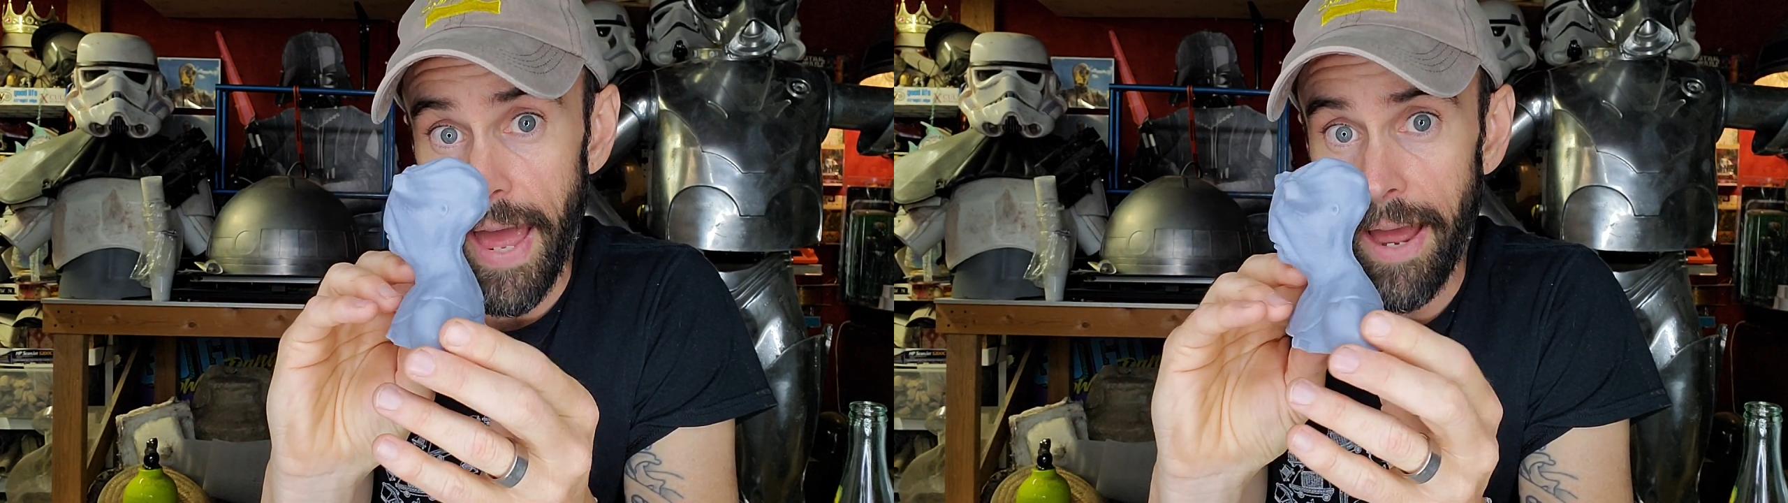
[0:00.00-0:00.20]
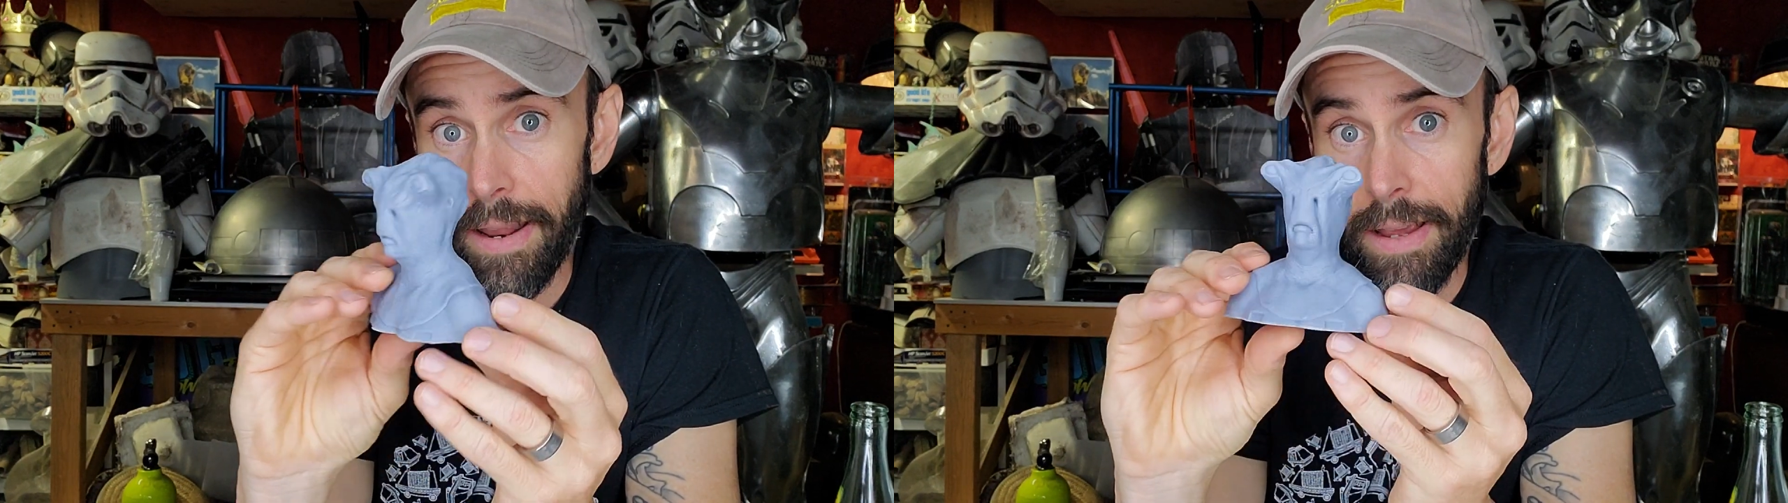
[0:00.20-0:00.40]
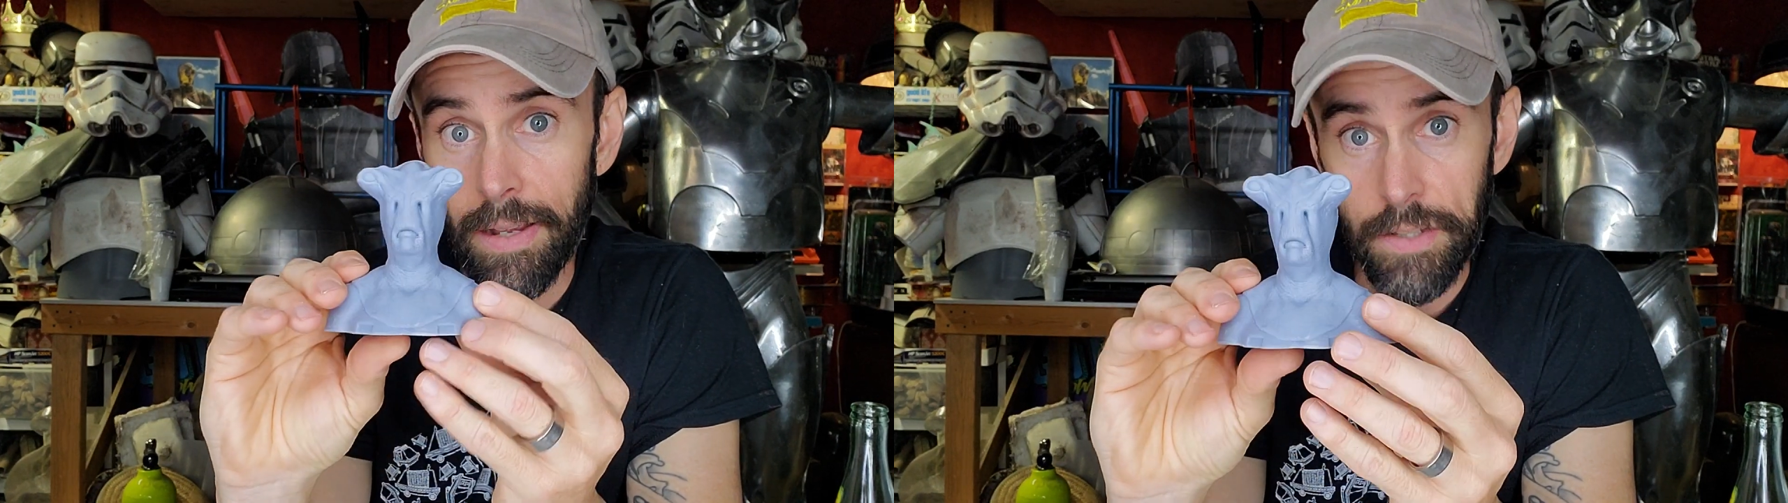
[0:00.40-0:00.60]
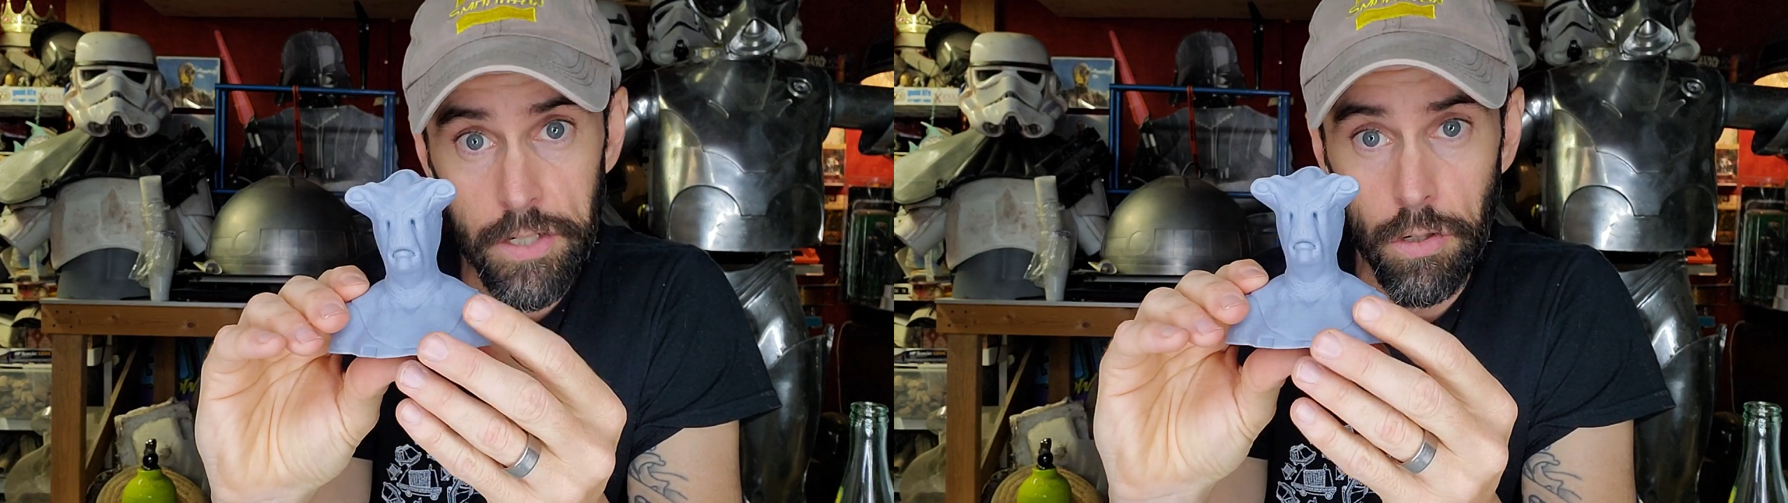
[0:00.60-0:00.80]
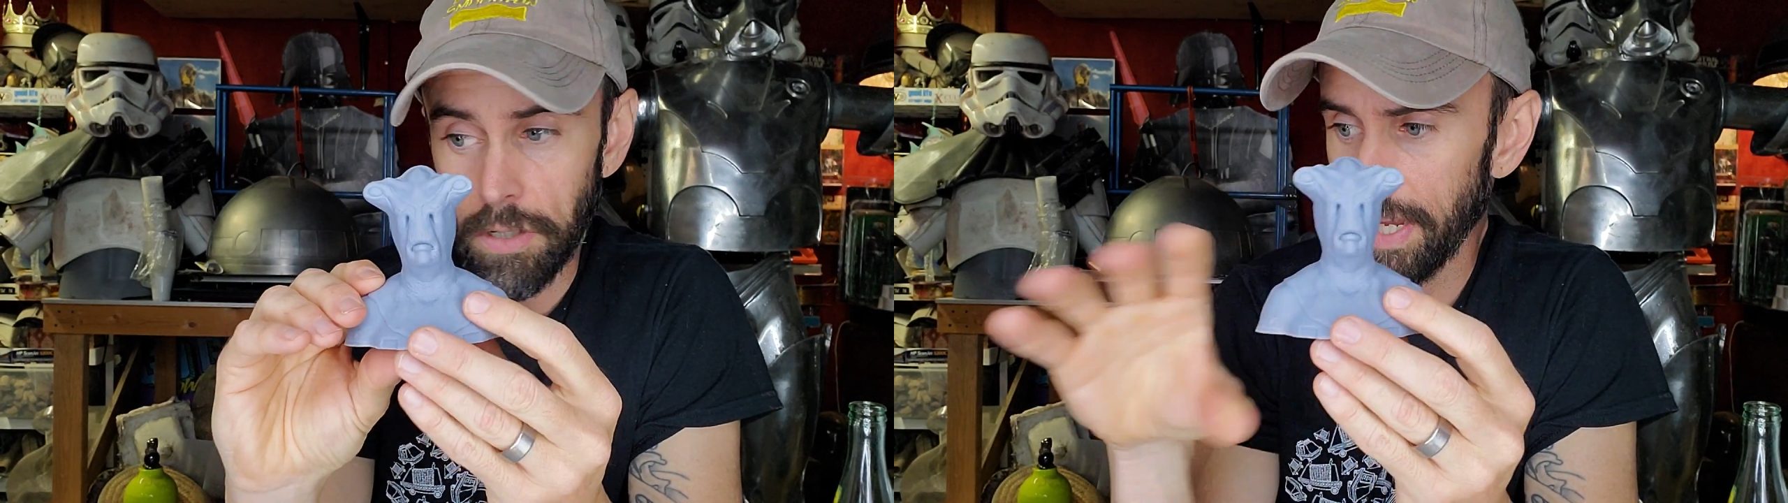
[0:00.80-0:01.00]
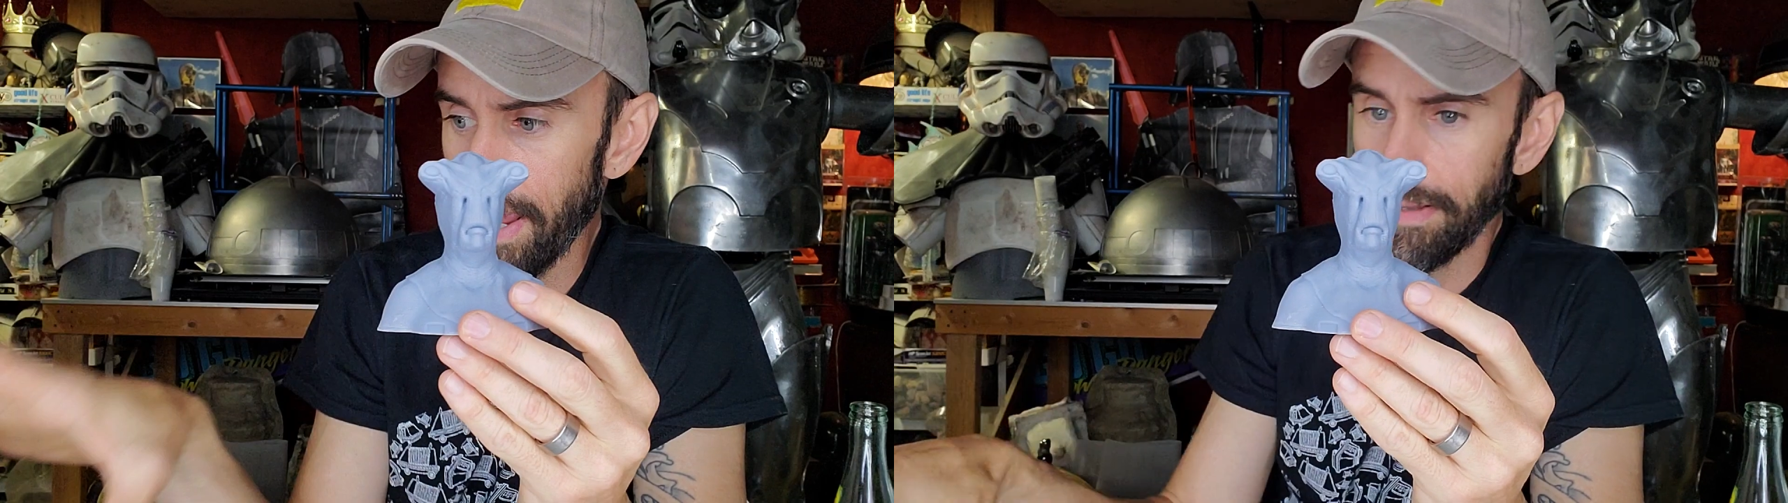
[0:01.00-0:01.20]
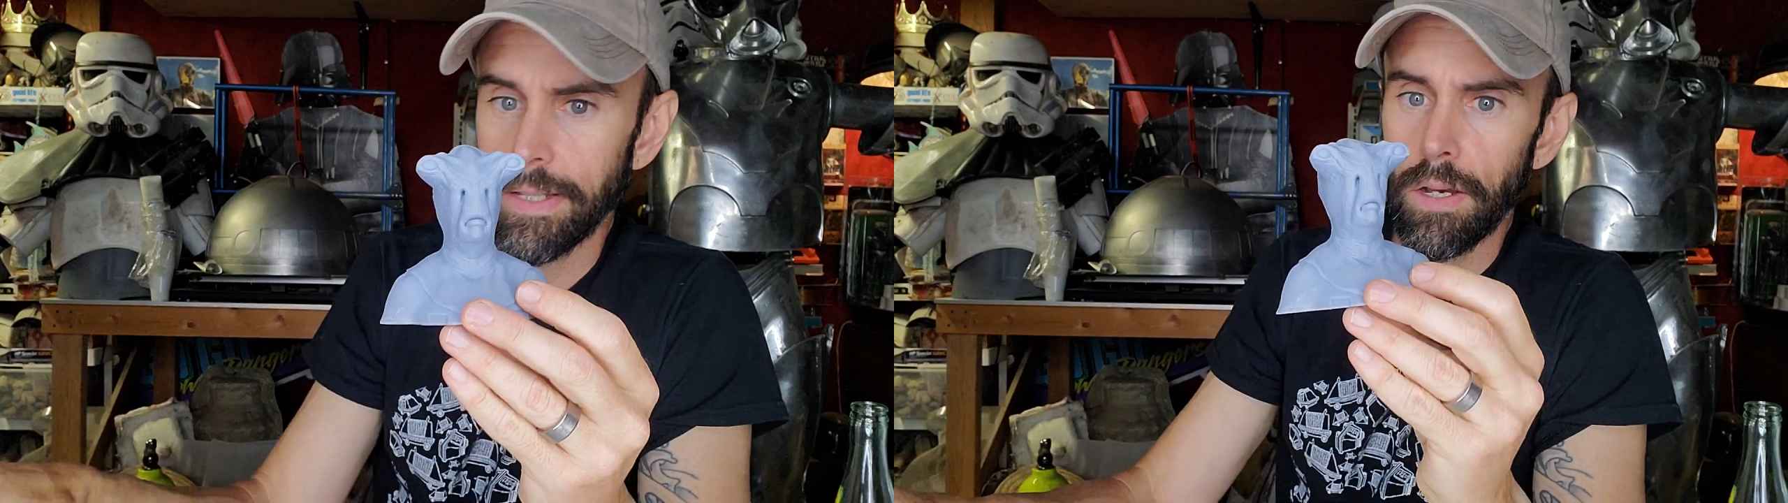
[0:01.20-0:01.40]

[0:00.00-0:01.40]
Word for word: that digital scan.